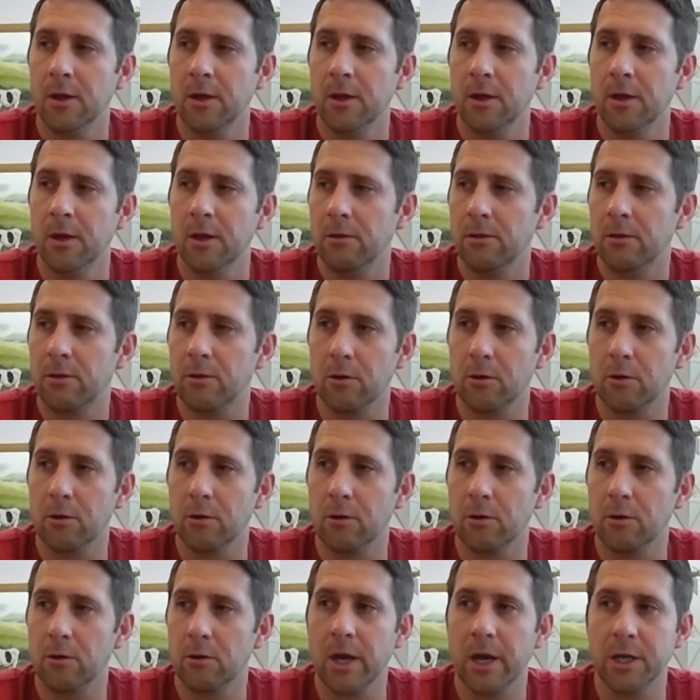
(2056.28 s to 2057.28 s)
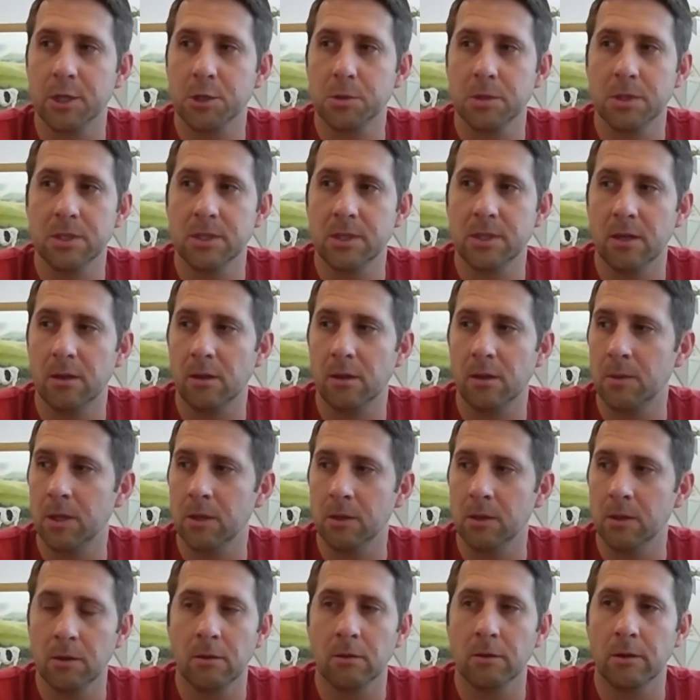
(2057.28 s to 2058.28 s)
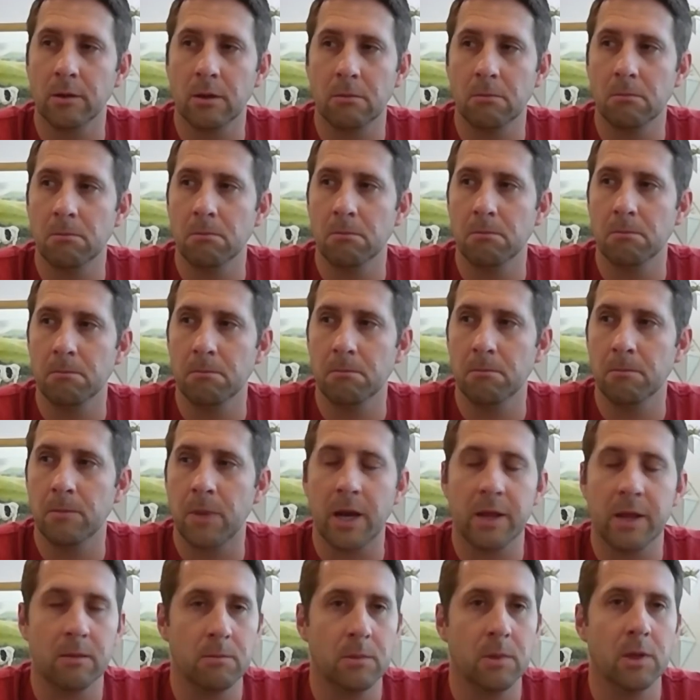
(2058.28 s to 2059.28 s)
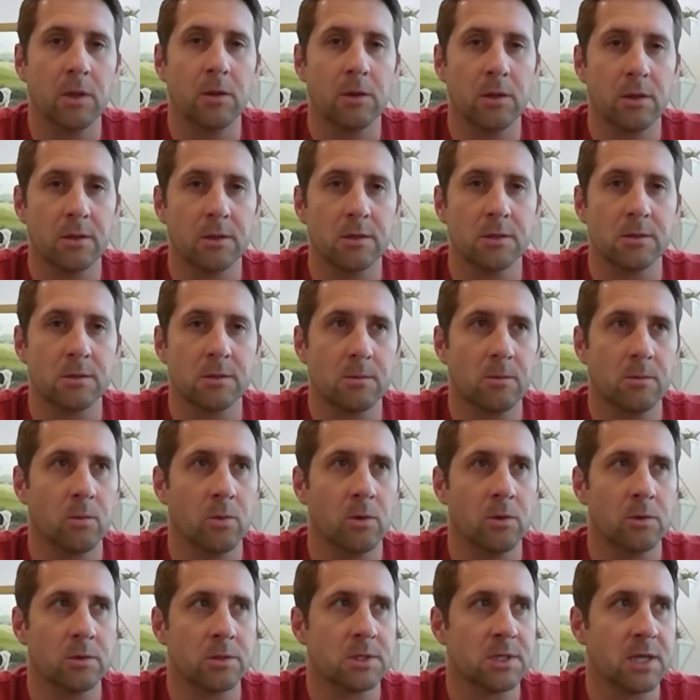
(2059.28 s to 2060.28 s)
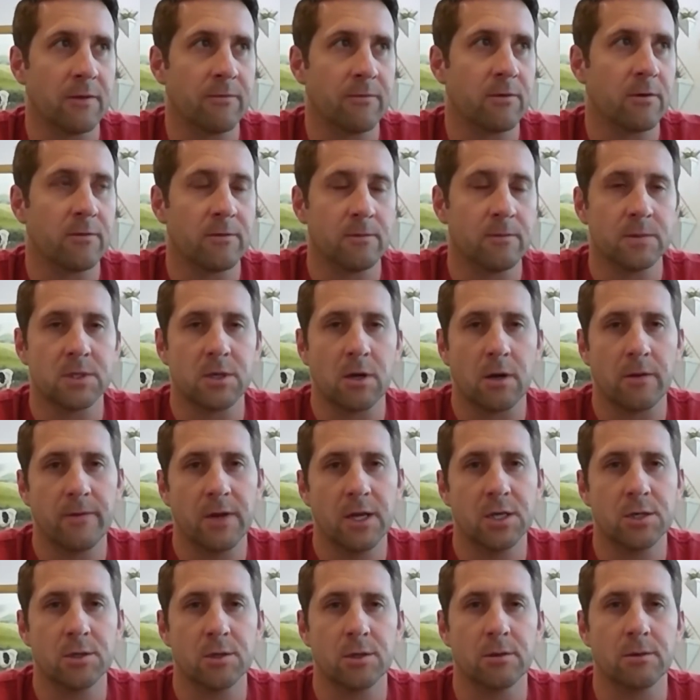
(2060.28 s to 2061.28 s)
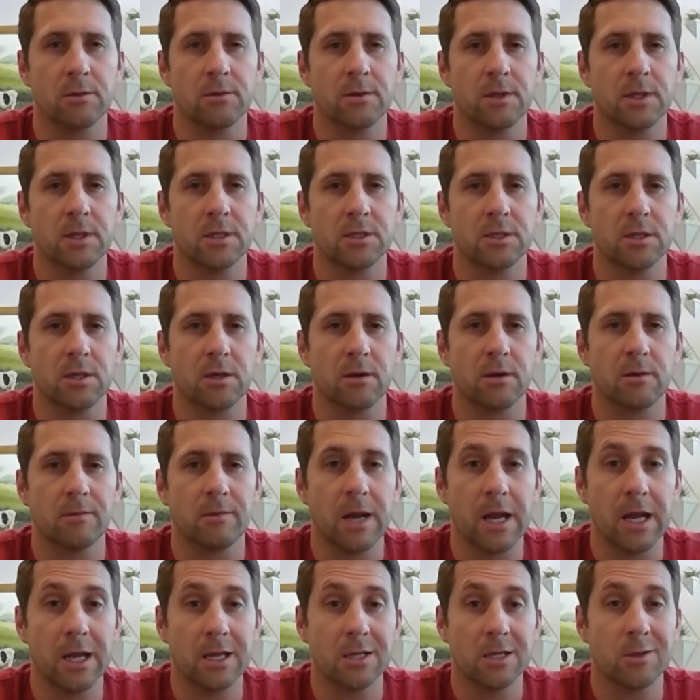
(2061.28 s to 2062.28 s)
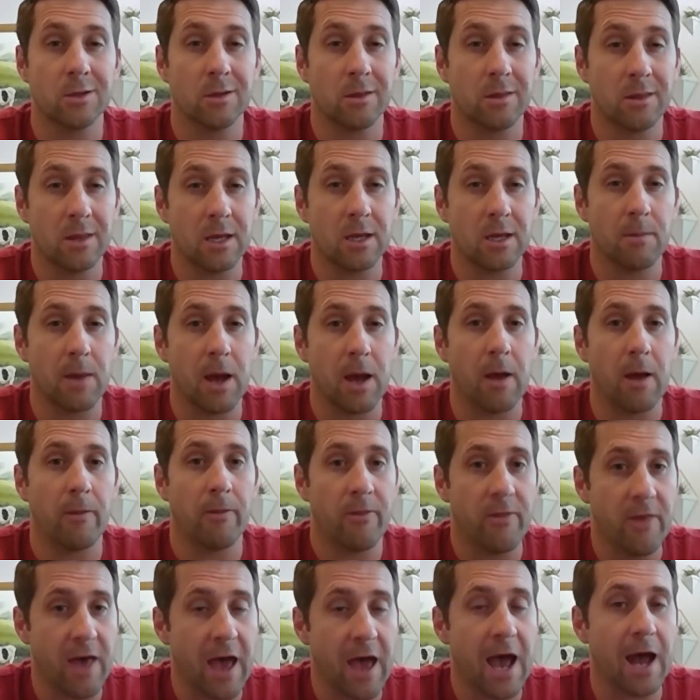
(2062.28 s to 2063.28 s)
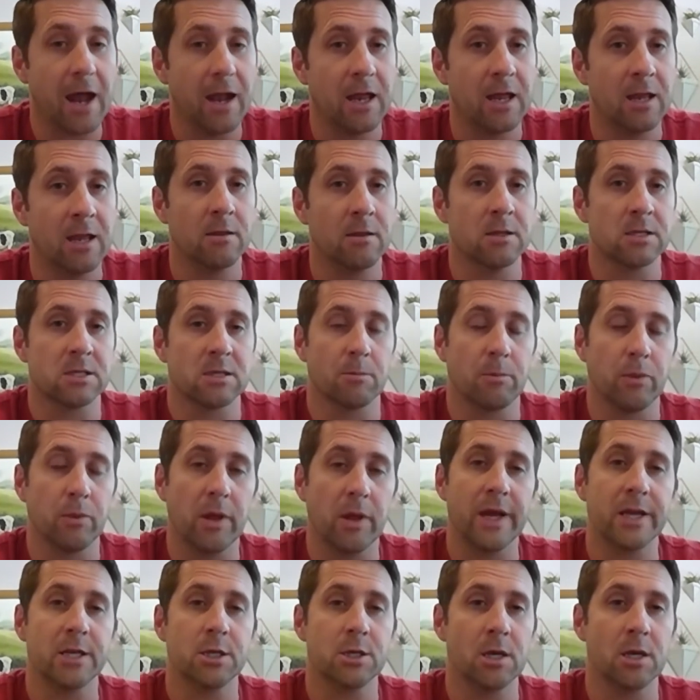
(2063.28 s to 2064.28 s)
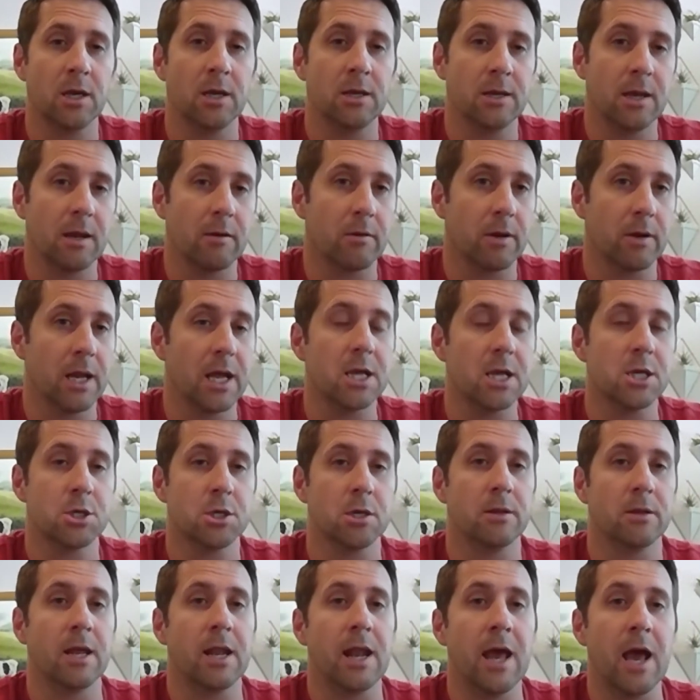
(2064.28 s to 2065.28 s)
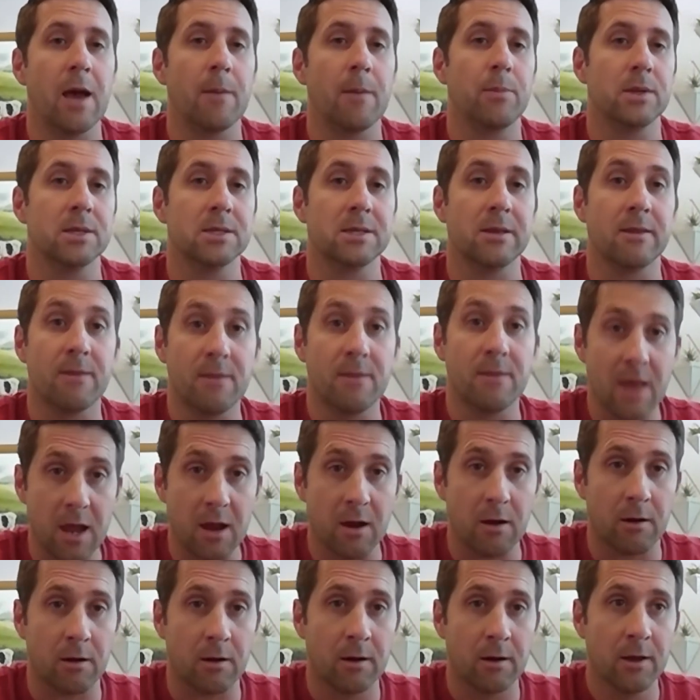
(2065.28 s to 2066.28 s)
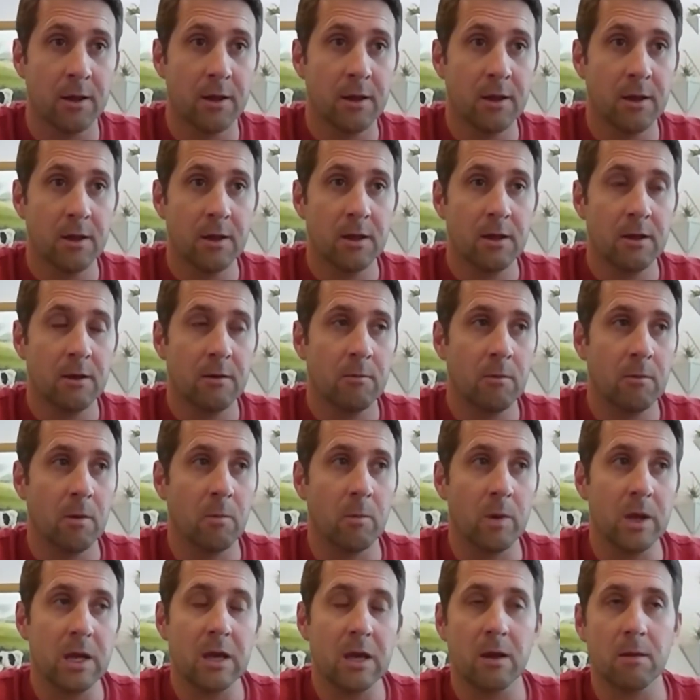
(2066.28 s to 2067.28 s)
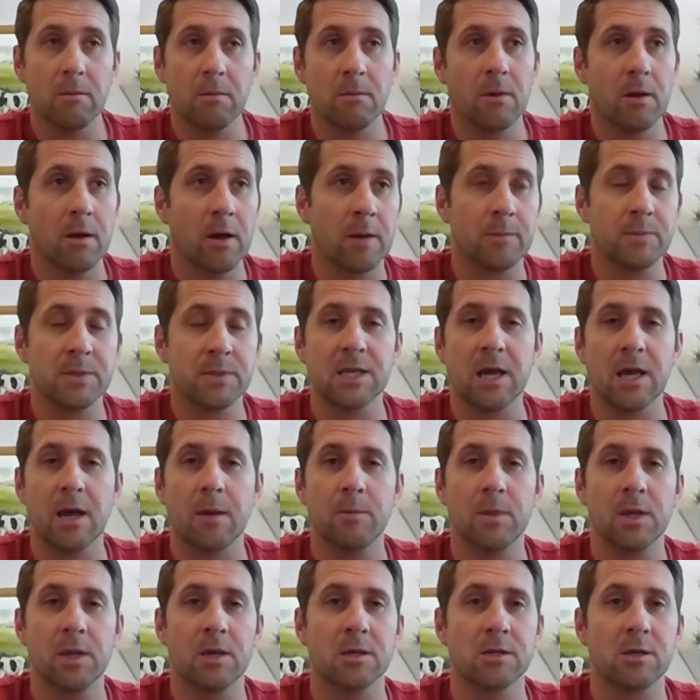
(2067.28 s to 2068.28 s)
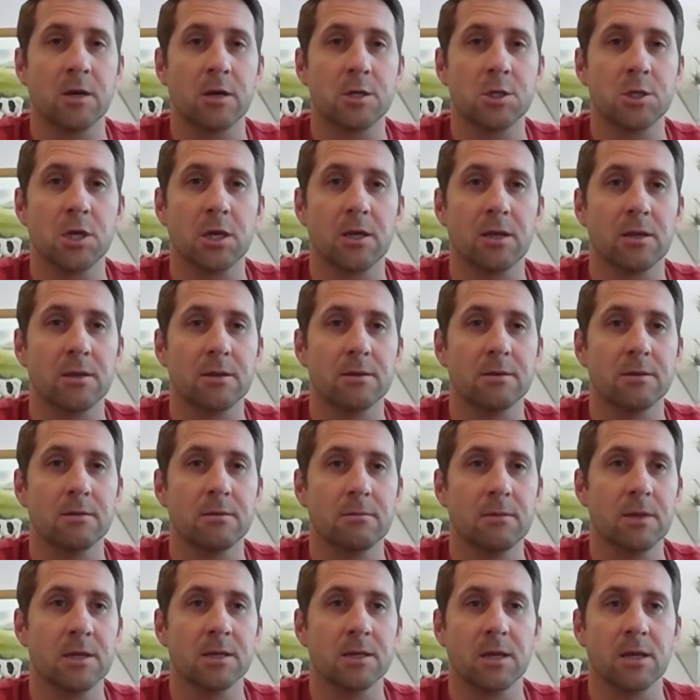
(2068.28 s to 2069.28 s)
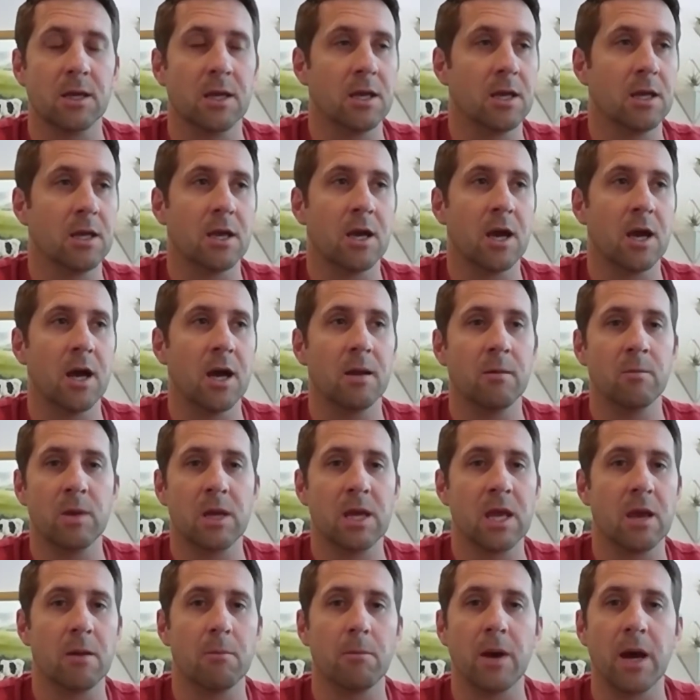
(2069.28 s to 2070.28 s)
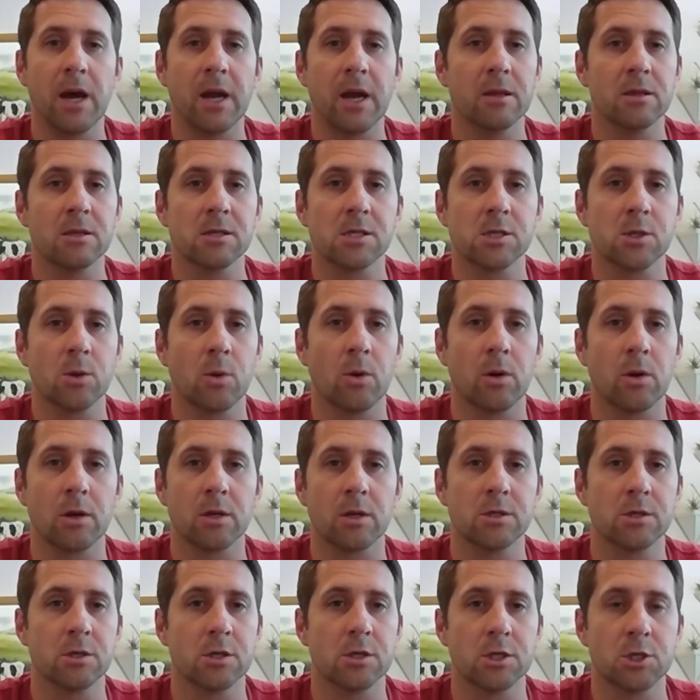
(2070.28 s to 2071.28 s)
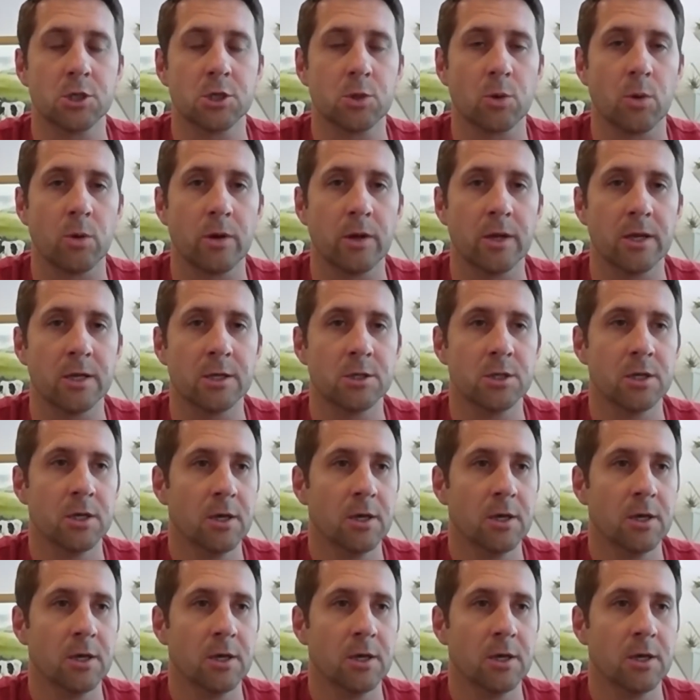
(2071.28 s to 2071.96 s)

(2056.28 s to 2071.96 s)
third world countries that, literally by the millions will suffer from starvation this year, right? So you think about that in the supply chain degradation that happens there. When we get upset because our chicken isn't getting cut and we can't buy it at the store because there's a shortage,